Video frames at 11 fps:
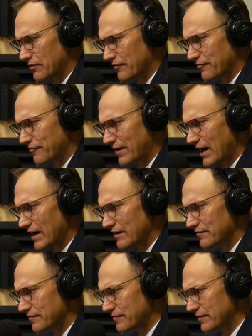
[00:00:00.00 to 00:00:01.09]
the
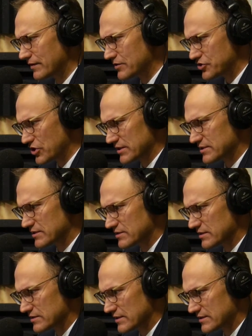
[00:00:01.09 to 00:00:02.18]
5
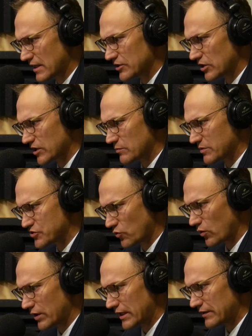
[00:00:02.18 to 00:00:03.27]
justices that signed on to the
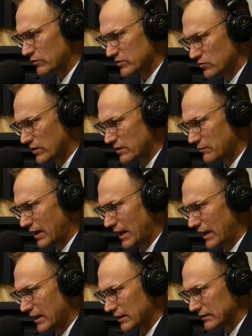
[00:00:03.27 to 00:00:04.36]
majority that was written
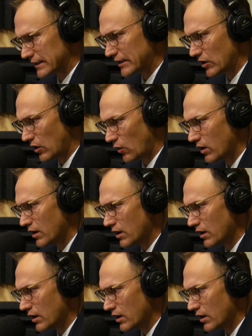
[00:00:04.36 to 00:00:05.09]
by Alito